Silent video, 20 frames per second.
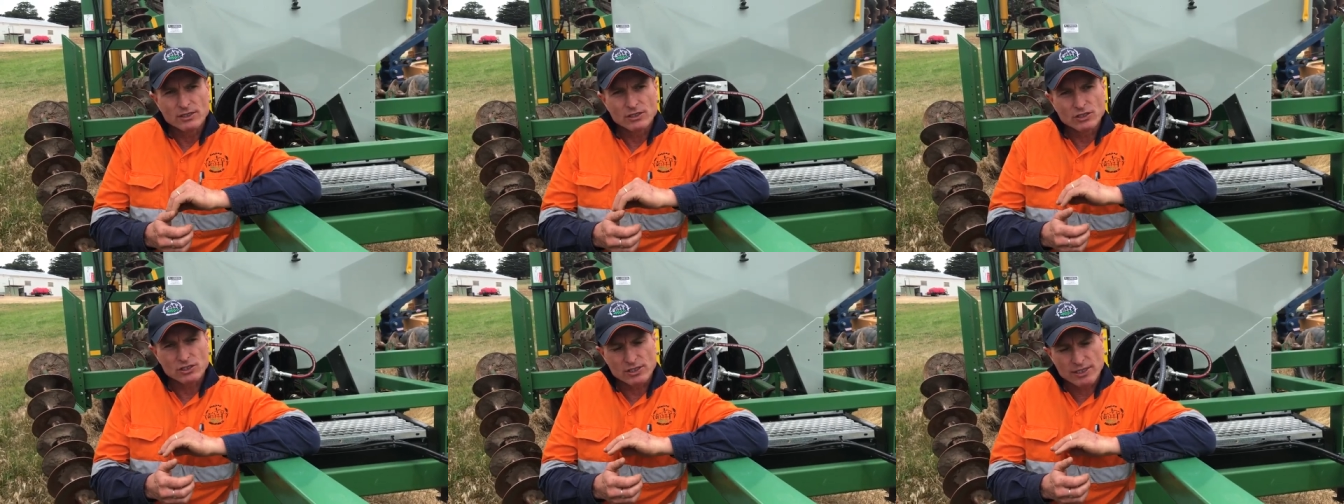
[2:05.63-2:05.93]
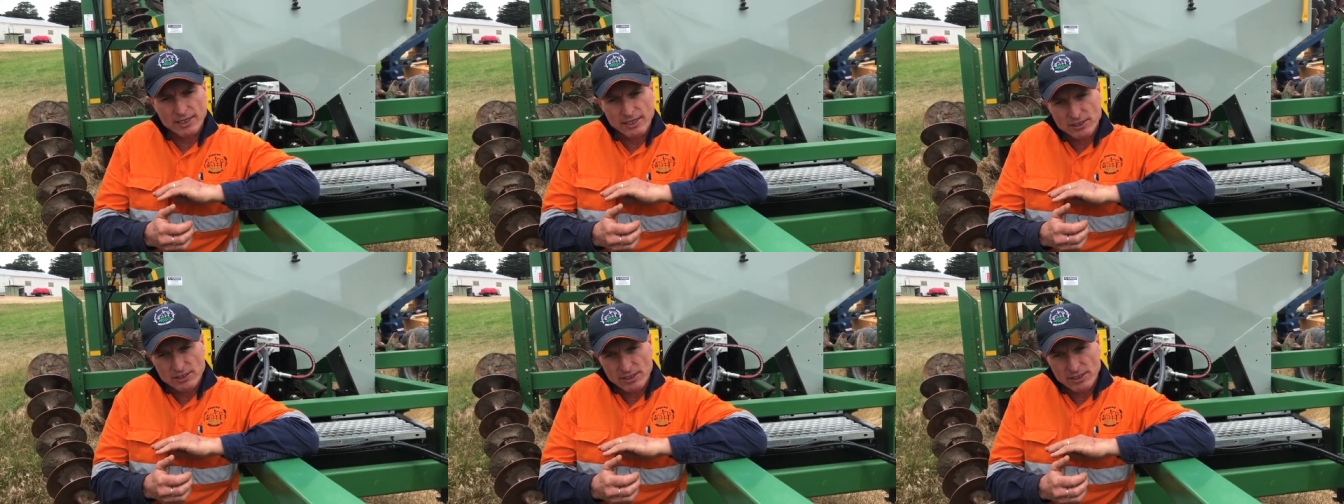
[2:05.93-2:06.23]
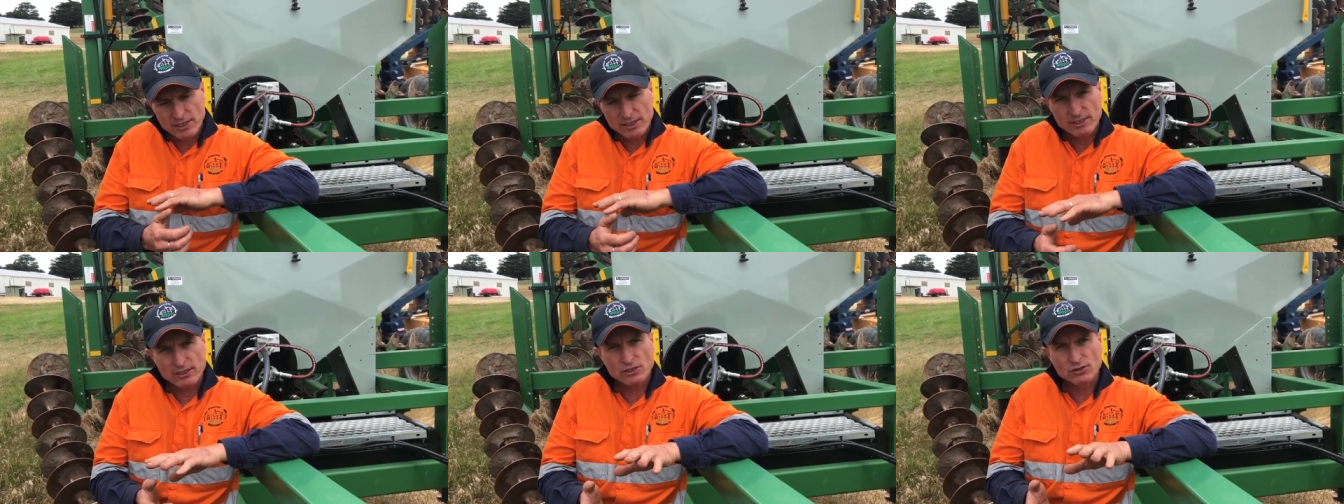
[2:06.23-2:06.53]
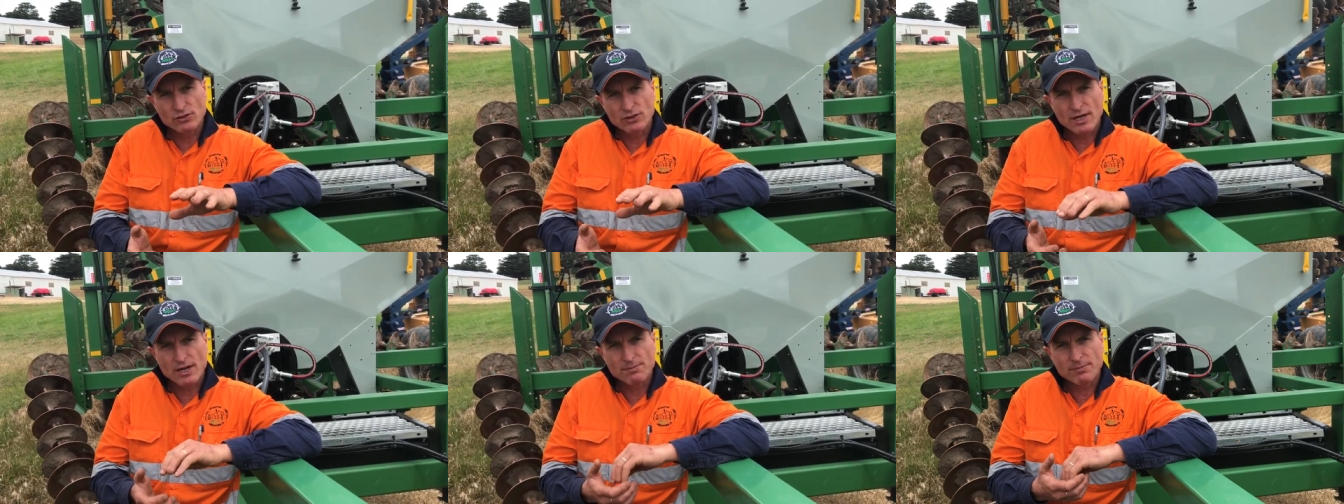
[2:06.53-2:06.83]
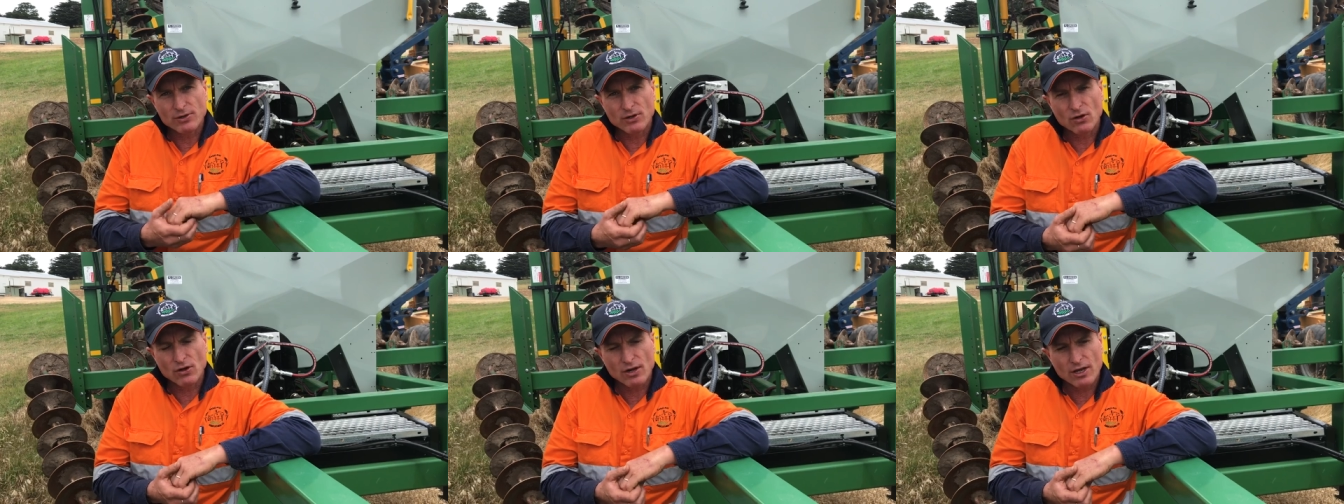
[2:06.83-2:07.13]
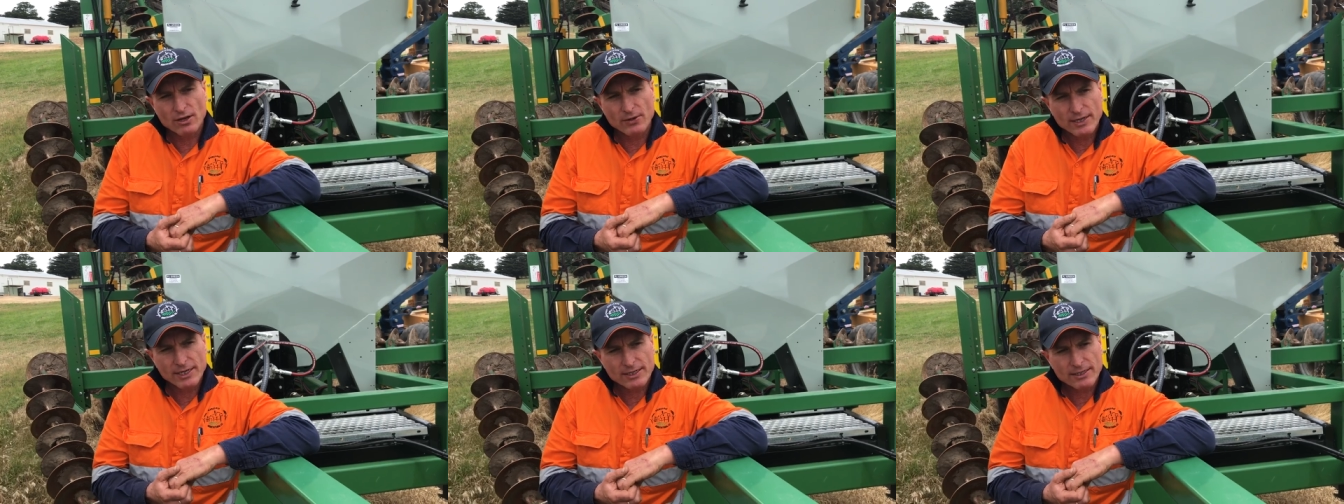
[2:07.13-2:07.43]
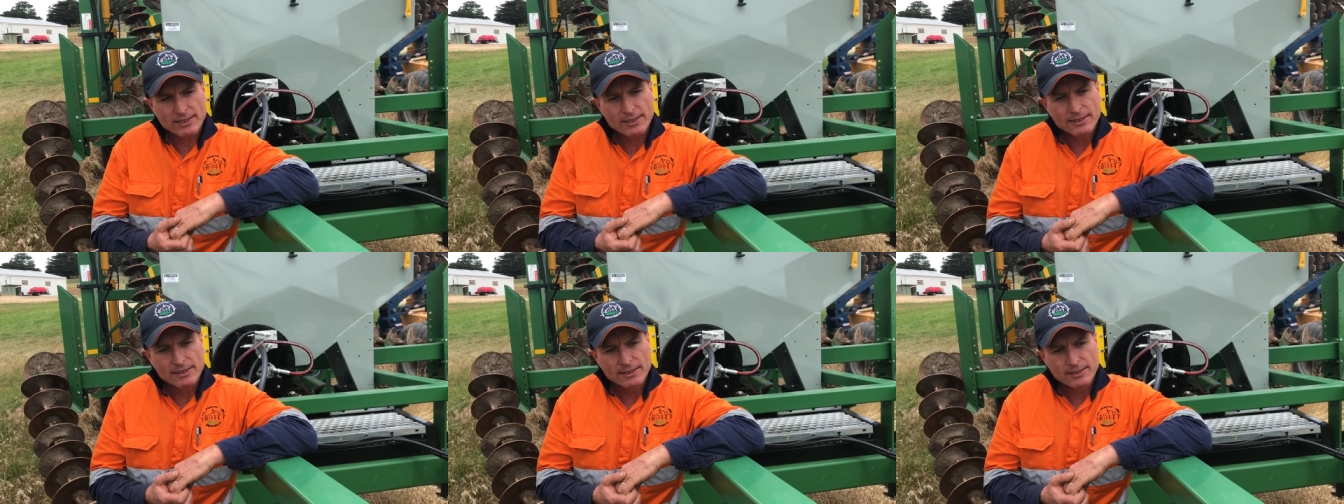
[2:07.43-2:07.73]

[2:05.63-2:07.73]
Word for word: Just takes that initial hump and hollow out.